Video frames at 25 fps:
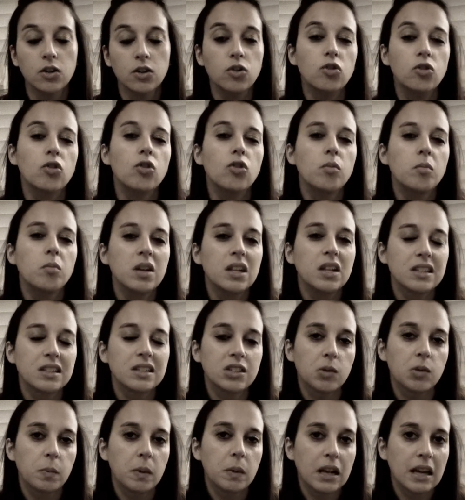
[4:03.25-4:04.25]
Normally
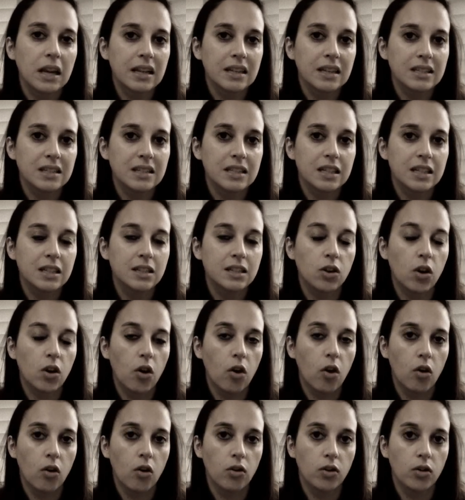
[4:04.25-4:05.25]
this will be listed
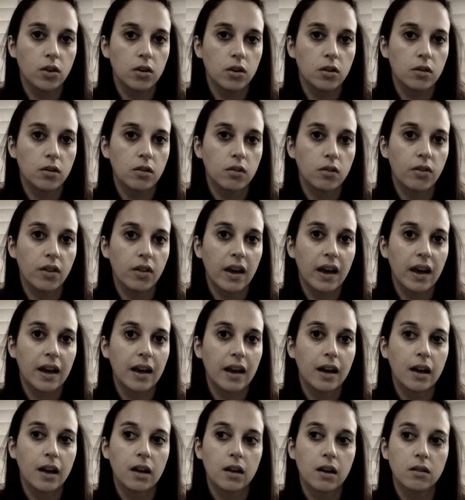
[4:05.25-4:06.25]
on
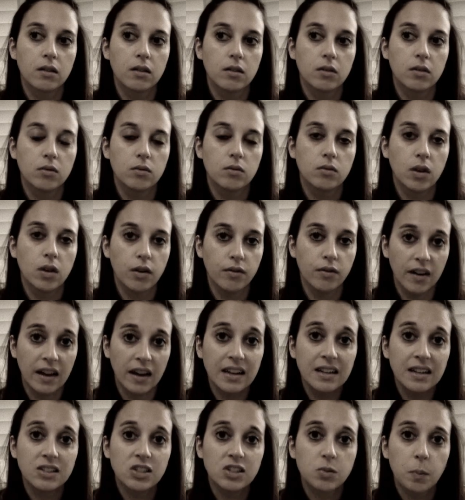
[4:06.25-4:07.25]
their
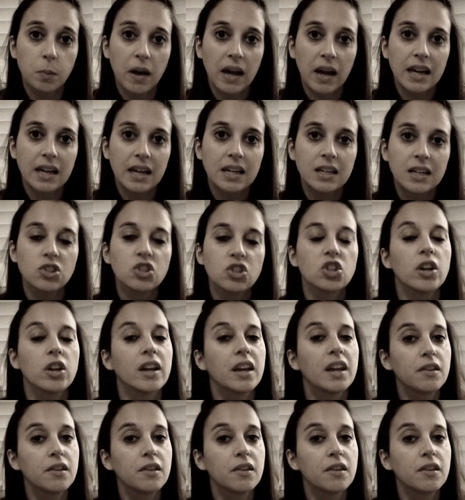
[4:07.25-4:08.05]
events page.